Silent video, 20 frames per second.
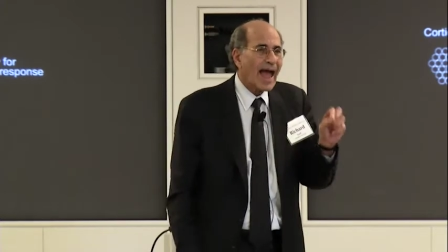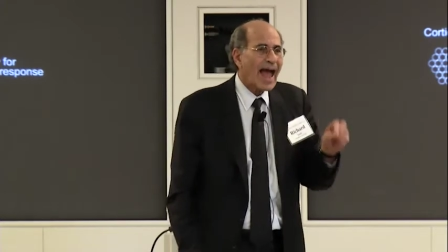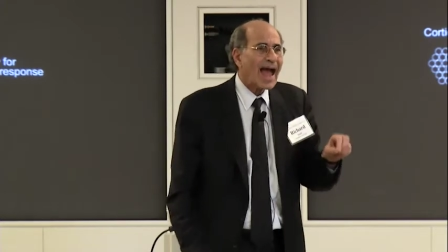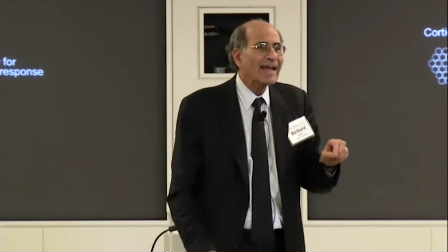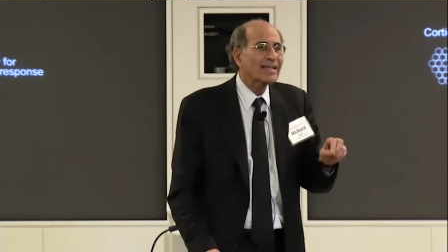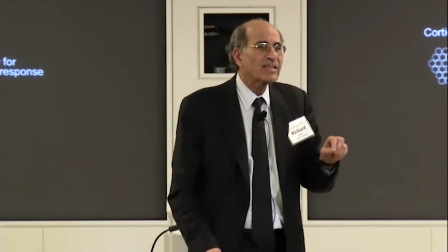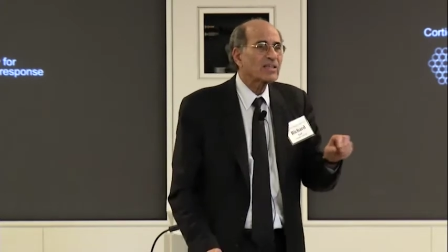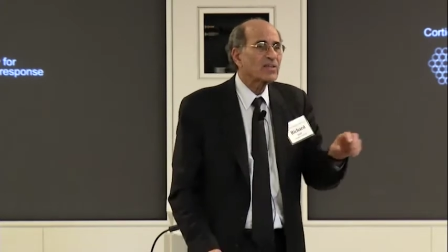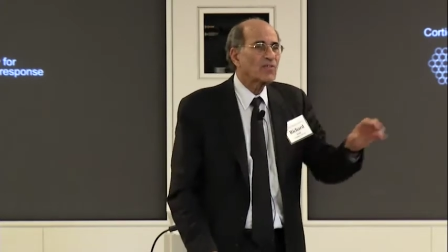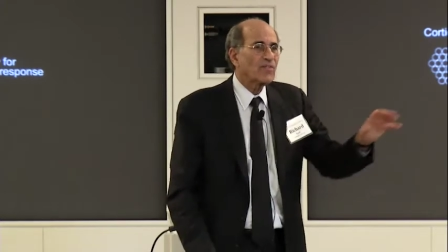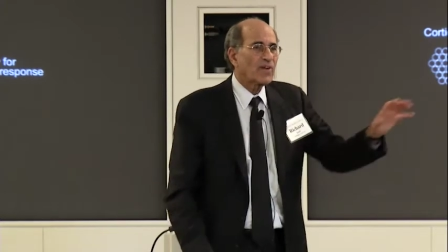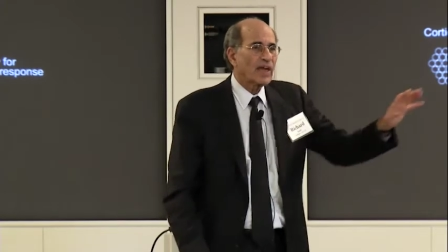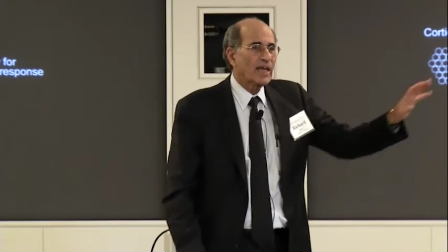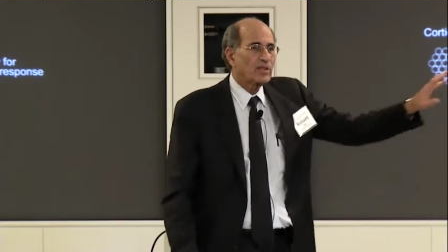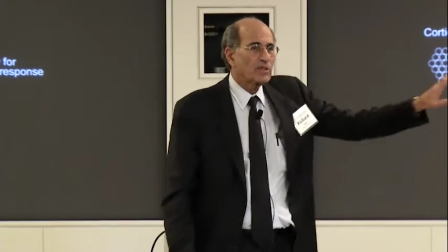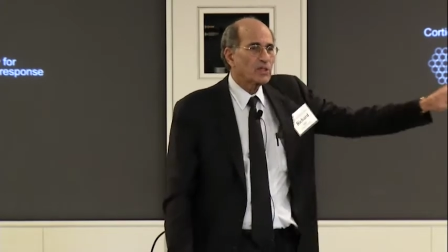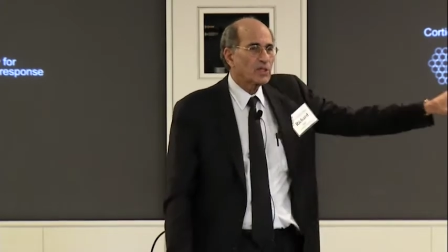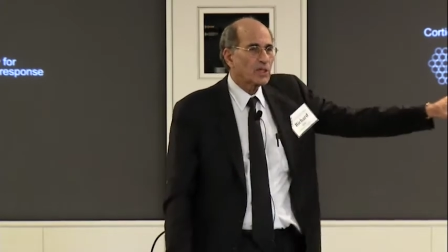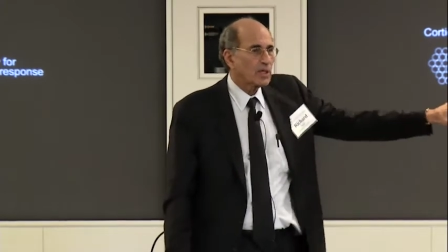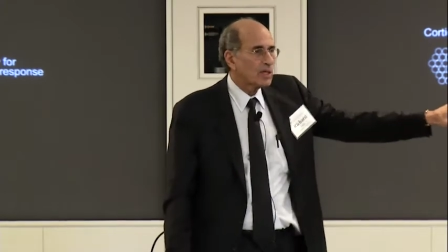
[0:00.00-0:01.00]

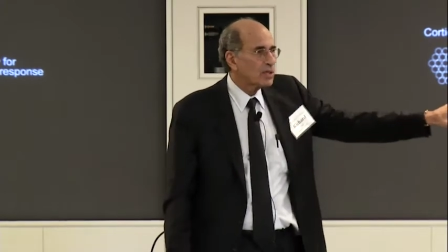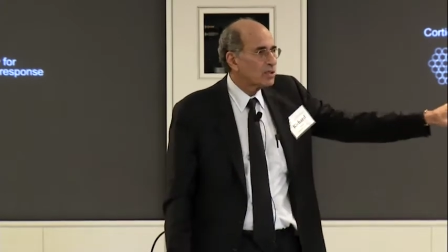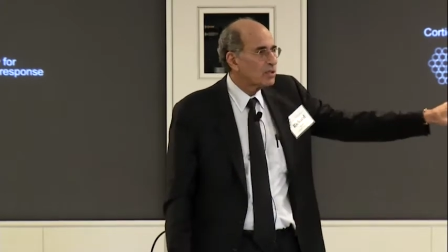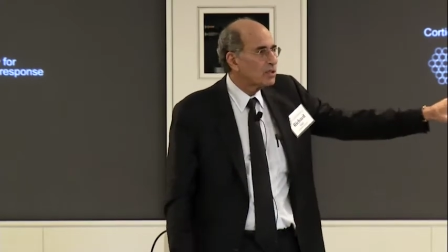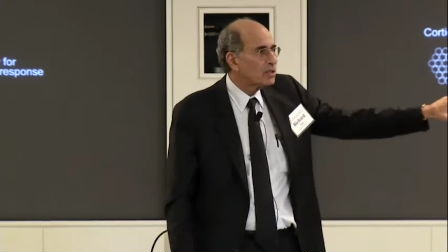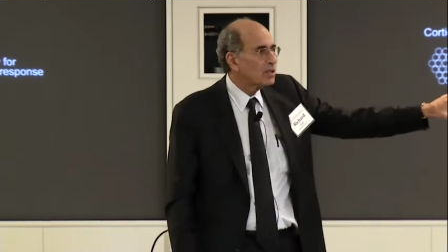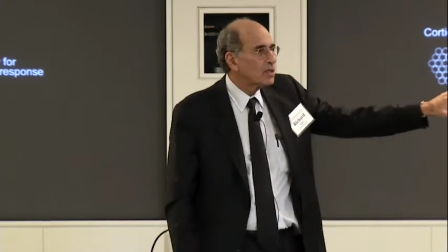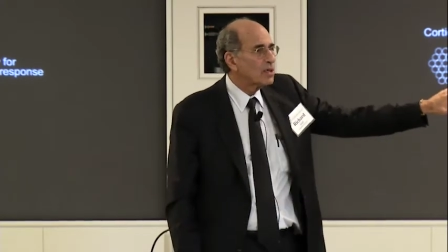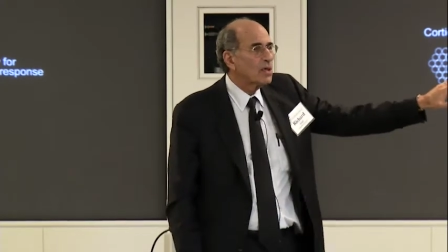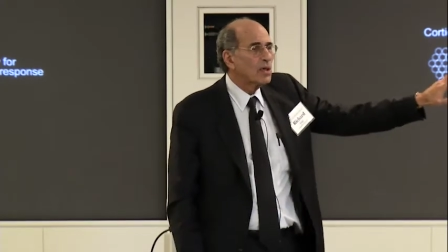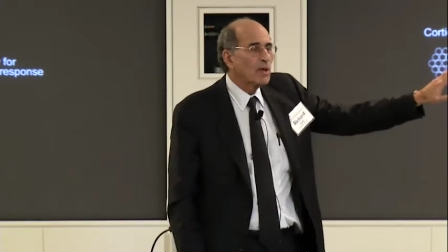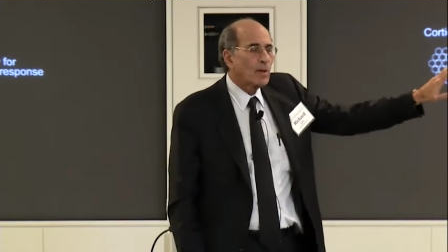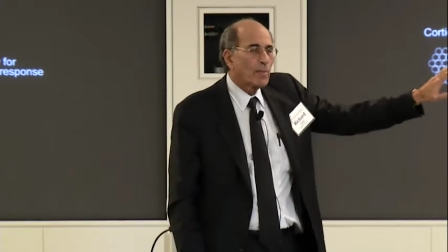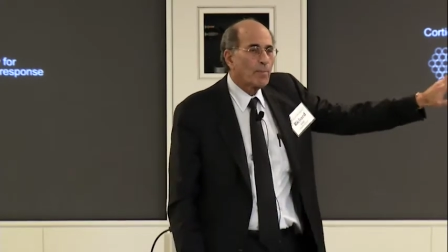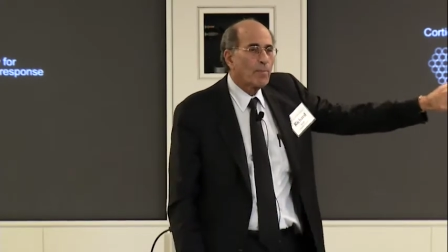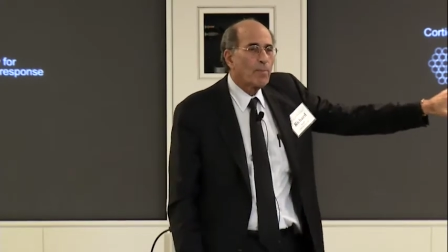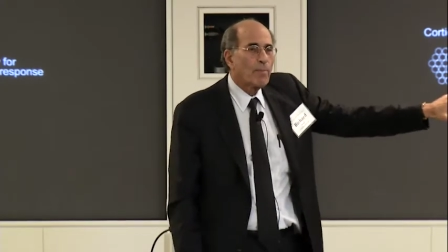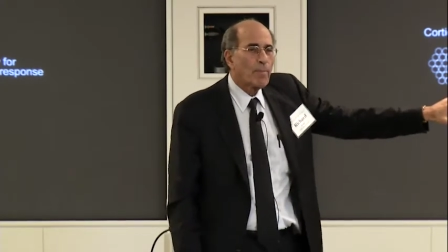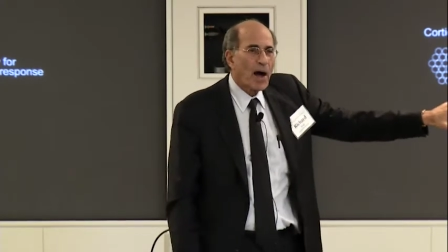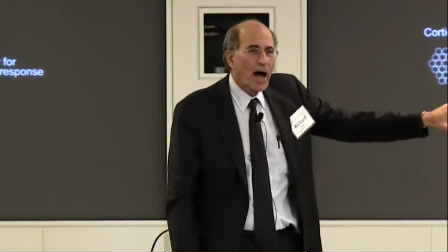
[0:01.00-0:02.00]
activated
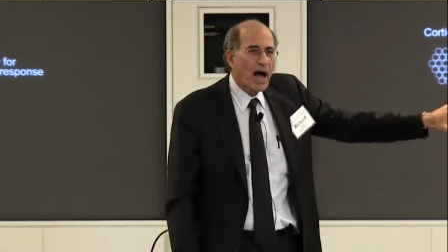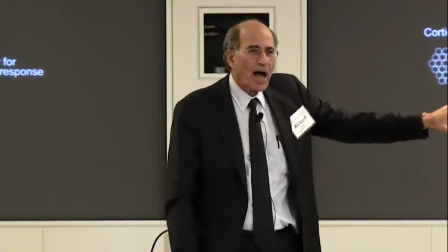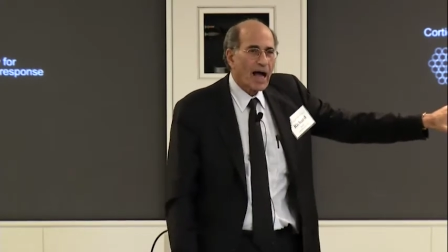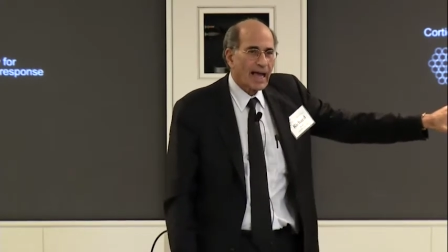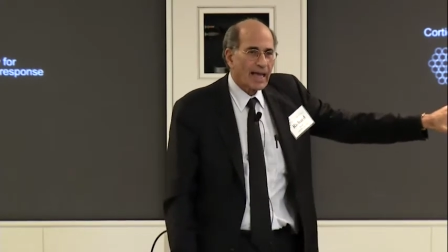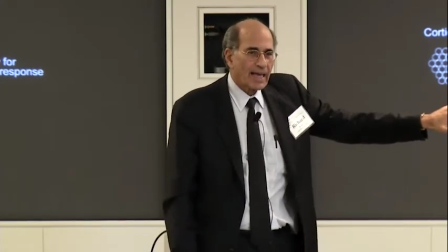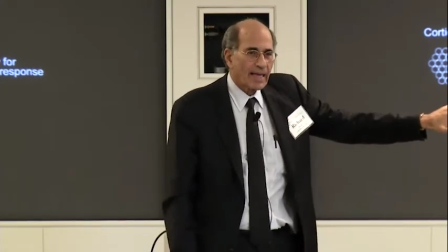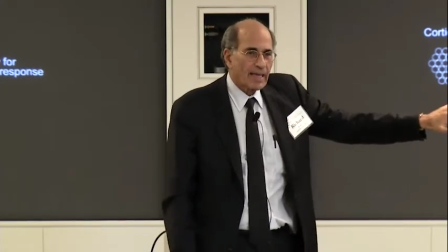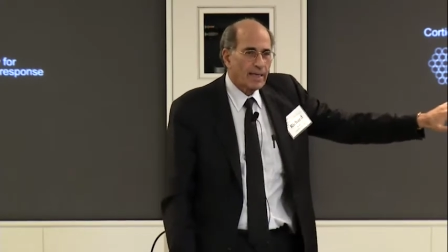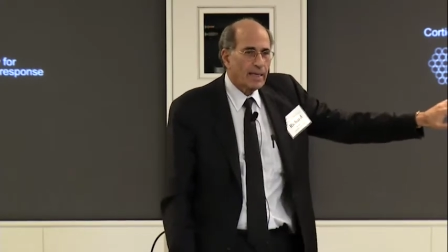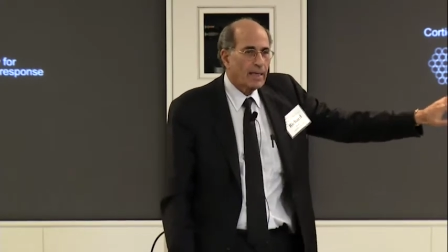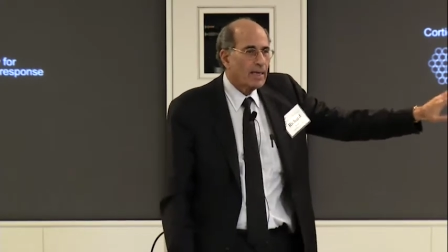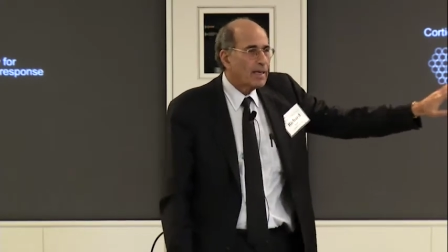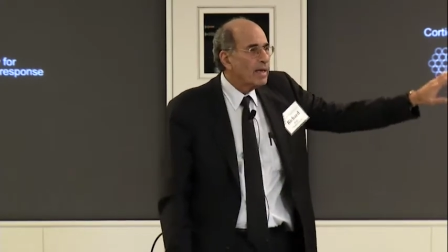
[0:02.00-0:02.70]
by